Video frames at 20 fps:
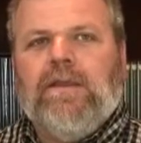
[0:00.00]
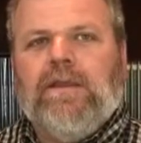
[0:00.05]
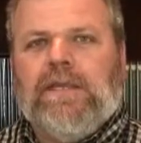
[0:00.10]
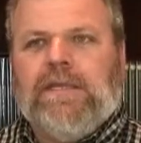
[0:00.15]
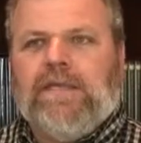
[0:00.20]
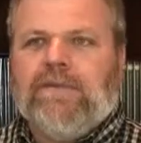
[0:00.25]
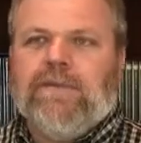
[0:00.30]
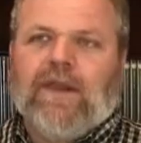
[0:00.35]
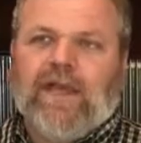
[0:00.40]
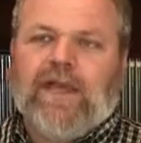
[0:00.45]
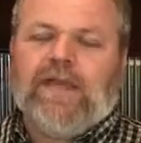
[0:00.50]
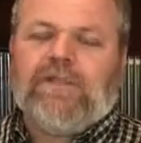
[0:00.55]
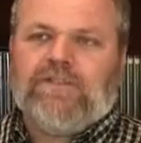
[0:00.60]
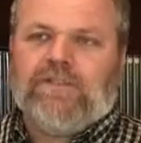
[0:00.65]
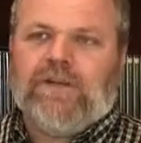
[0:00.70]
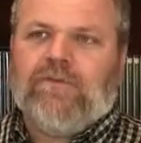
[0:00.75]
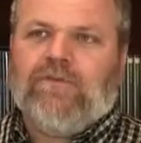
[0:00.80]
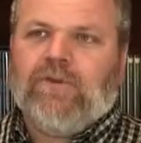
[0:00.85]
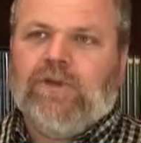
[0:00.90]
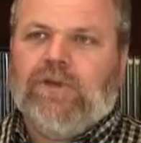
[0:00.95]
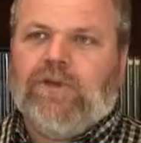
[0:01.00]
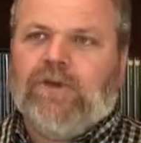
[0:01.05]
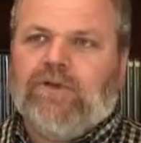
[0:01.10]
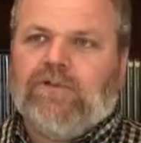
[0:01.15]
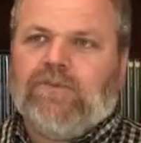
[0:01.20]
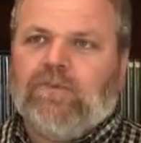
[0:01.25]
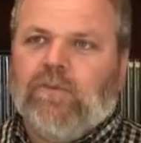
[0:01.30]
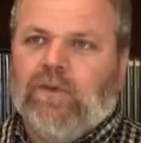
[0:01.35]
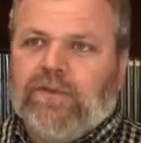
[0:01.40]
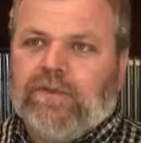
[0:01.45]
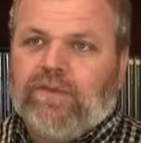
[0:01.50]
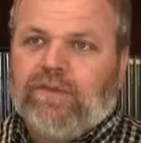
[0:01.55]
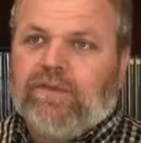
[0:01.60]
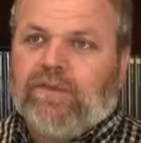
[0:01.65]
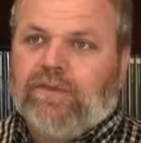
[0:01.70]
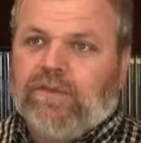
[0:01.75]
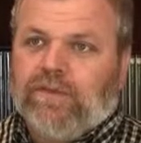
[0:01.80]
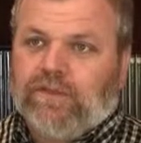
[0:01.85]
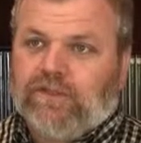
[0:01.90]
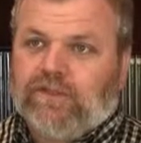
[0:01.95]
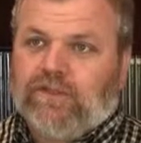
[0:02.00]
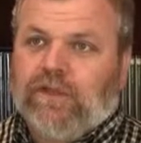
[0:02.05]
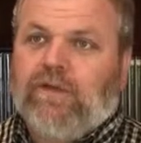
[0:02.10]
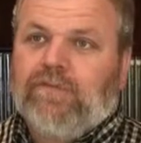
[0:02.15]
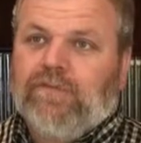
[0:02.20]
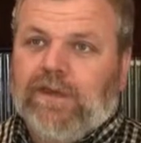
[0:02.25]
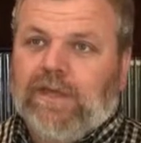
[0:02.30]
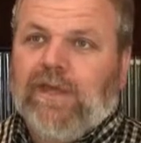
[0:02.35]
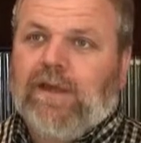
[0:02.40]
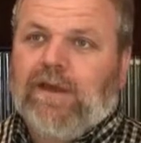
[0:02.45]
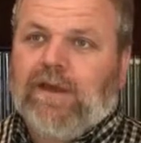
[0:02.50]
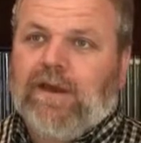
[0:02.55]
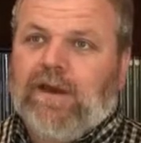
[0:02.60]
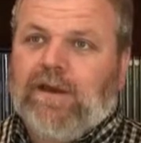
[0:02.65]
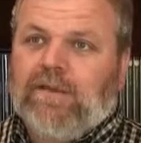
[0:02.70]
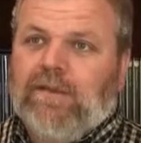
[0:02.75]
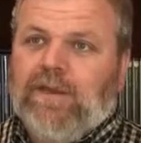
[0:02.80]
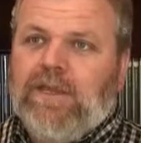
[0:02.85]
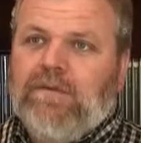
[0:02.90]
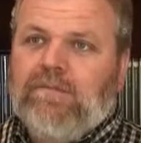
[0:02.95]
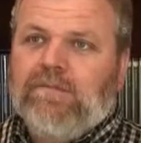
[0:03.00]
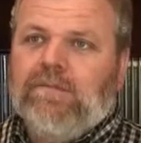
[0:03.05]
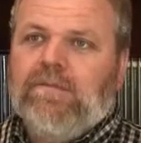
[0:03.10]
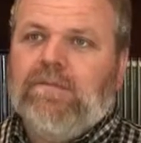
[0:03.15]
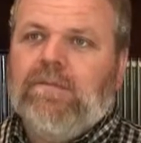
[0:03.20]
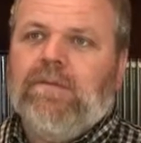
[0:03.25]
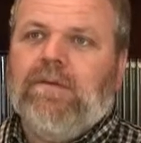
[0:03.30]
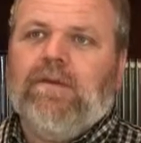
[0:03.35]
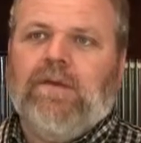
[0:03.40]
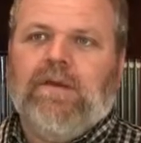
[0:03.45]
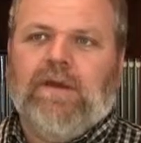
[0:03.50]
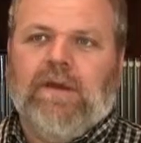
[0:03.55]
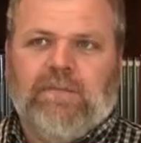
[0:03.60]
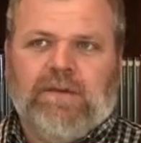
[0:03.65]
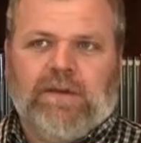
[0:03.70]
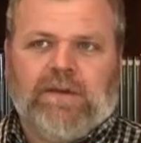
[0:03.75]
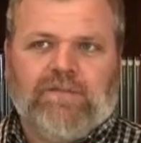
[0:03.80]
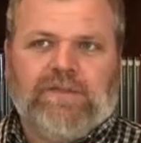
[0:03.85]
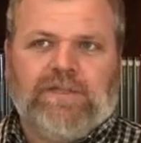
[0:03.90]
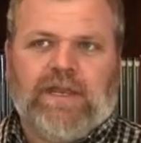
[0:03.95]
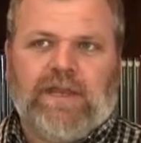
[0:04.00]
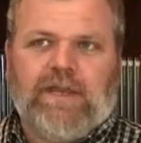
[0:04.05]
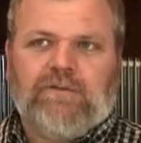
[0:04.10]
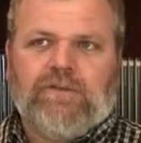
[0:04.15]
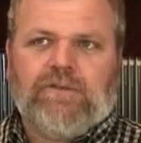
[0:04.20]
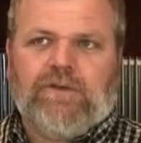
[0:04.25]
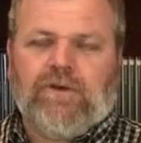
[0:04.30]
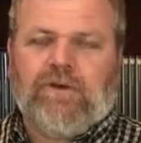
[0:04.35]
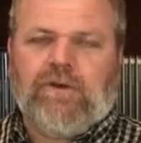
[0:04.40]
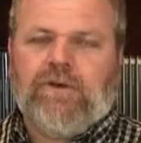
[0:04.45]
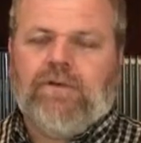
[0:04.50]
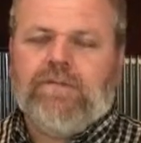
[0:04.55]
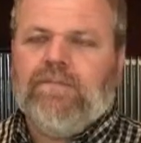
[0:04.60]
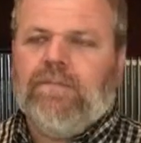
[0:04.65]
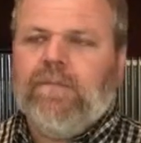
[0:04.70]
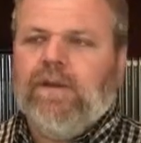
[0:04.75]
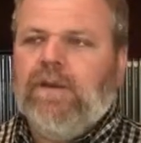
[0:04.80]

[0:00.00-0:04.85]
In the last several years, with the softening economy, a bit of a downturn,